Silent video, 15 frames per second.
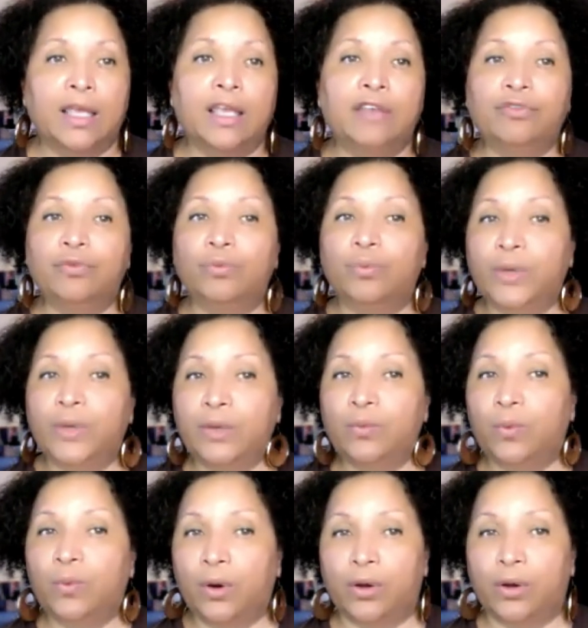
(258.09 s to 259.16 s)
if we
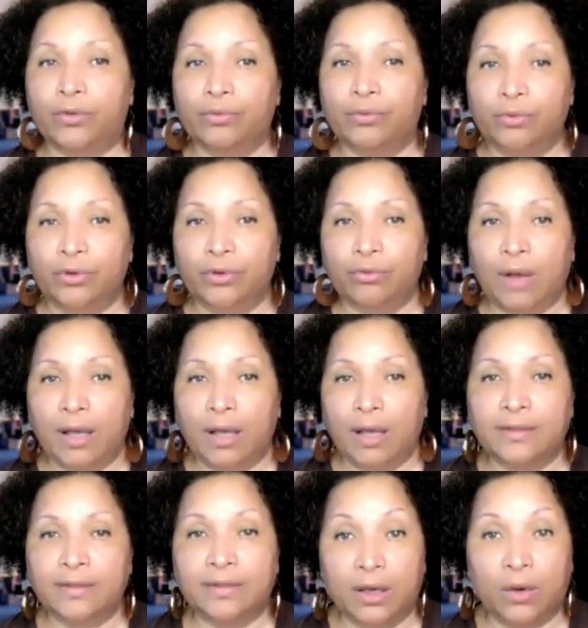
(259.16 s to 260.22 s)
work through
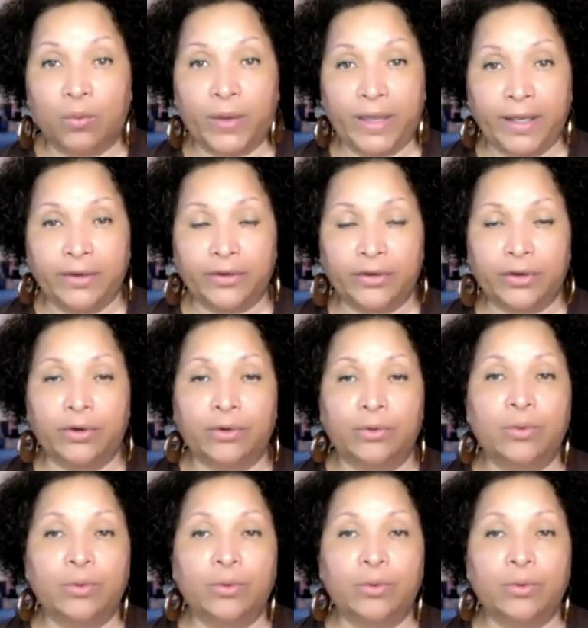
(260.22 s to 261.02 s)
Uranus, the awakener,